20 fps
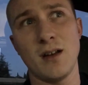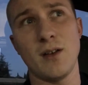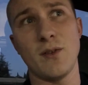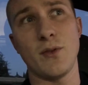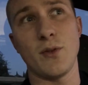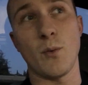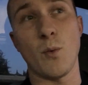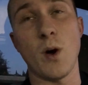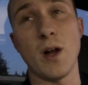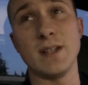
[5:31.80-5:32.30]

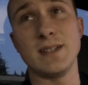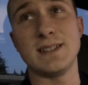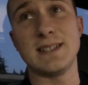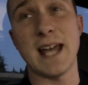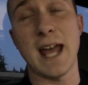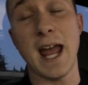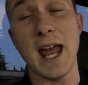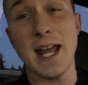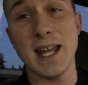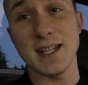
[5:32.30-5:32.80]
The
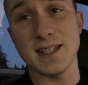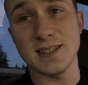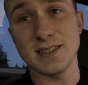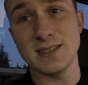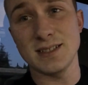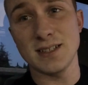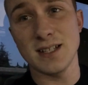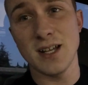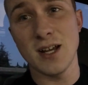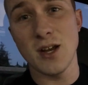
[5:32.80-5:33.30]

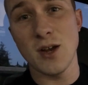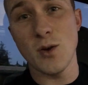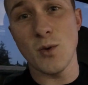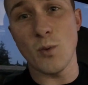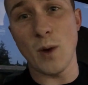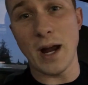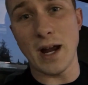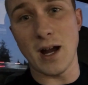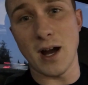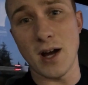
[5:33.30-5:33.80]
110s
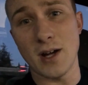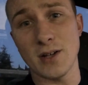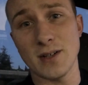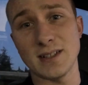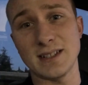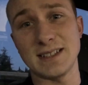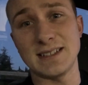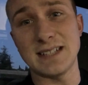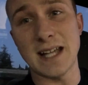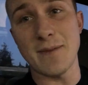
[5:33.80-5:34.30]
weigh
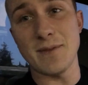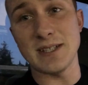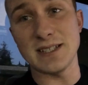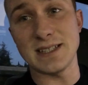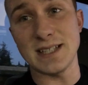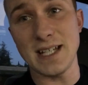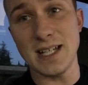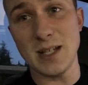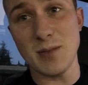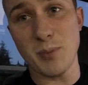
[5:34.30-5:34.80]

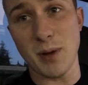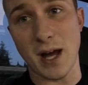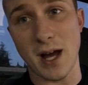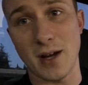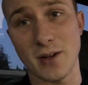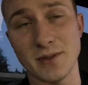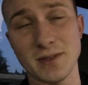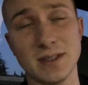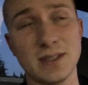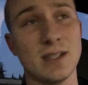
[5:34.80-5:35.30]
117
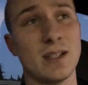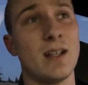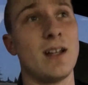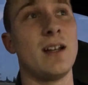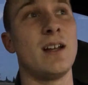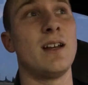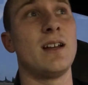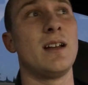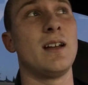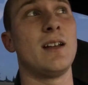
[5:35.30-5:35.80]
pounds.
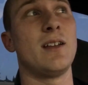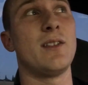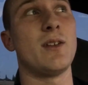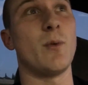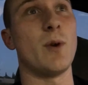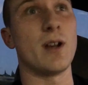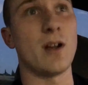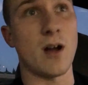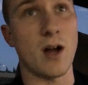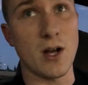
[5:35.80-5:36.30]
The
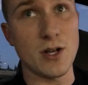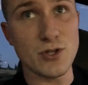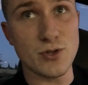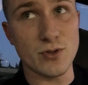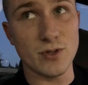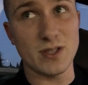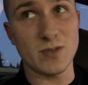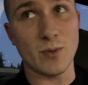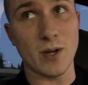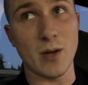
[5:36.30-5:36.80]

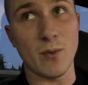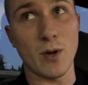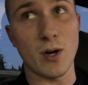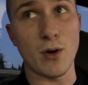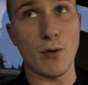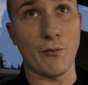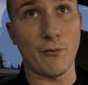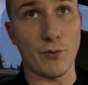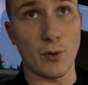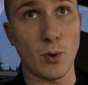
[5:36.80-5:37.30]
100s weigh
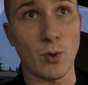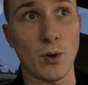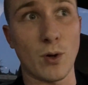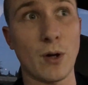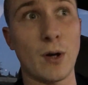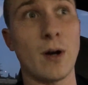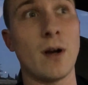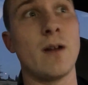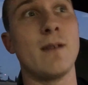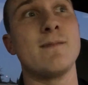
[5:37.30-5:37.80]

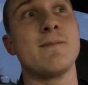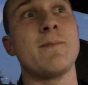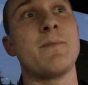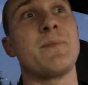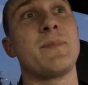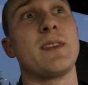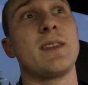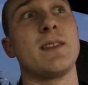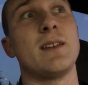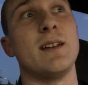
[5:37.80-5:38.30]
104.
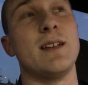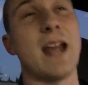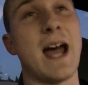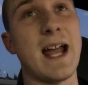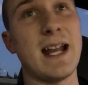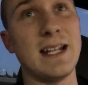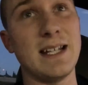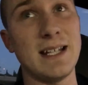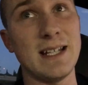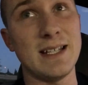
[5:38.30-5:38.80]
The
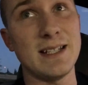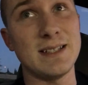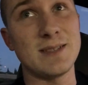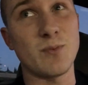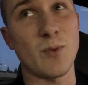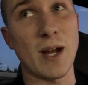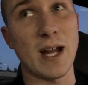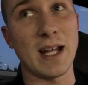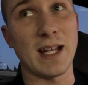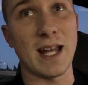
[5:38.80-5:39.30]
90s
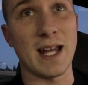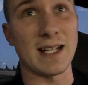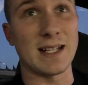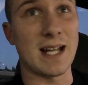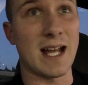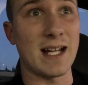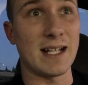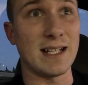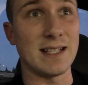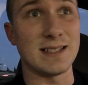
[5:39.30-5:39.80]
weigh like
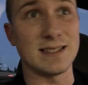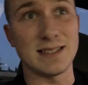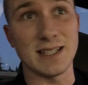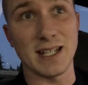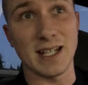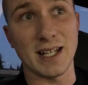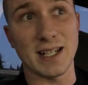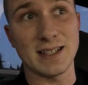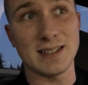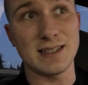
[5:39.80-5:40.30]

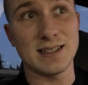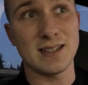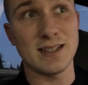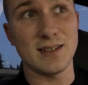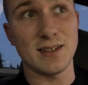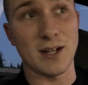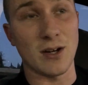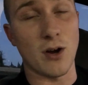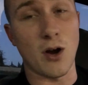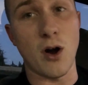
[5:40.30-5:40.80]
96.
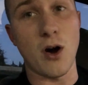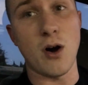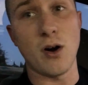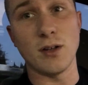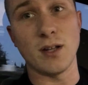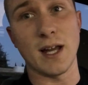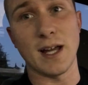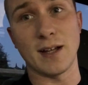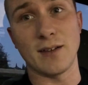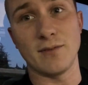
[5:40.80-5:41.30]
They're all
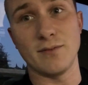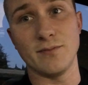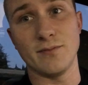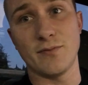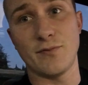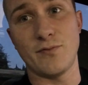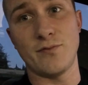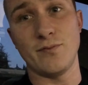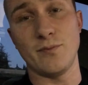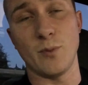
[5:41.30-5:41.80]
like
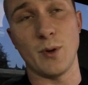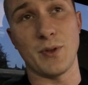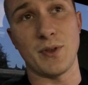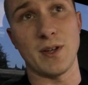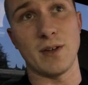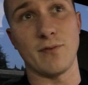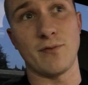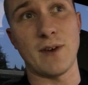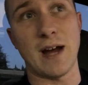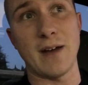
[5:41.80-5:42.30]

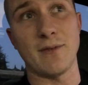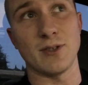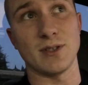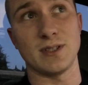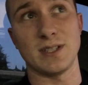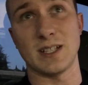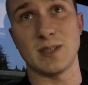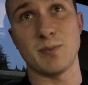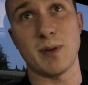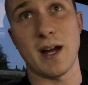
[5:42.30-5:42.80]
within 5 or
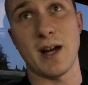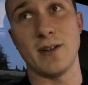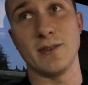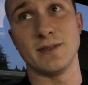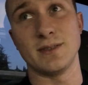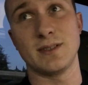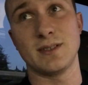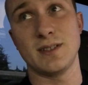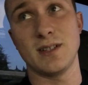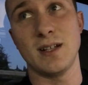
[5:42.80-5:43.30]
6
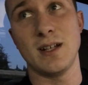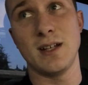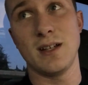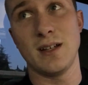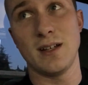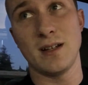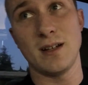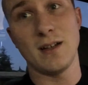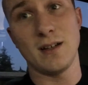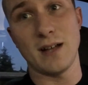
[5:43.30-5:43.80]
pounds
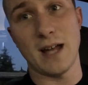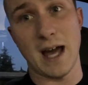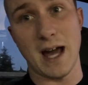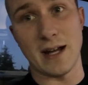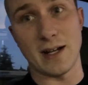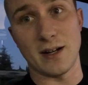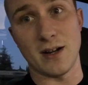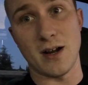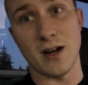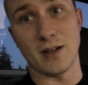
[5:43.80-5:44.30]

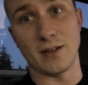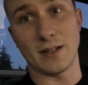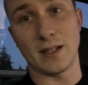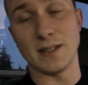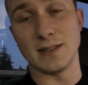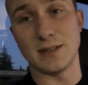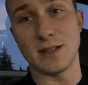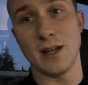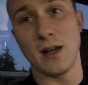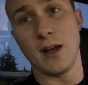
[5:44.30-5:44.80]
added on,
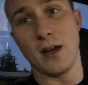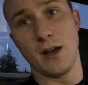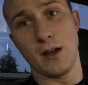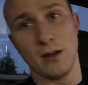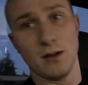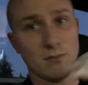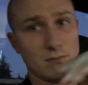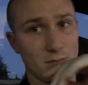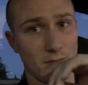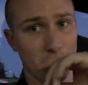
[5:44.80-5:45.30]
because
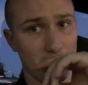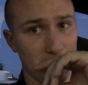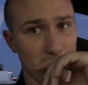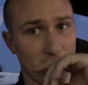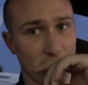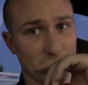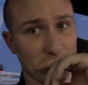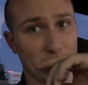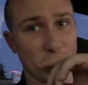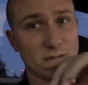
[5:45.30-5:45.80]

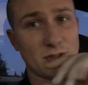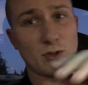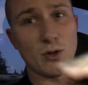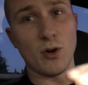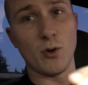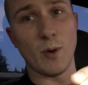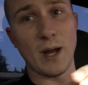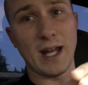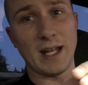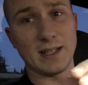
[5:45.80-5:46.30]
those old
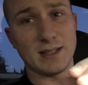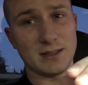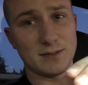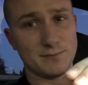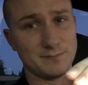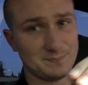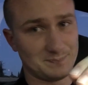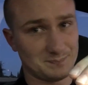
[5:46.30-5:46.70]
school weights,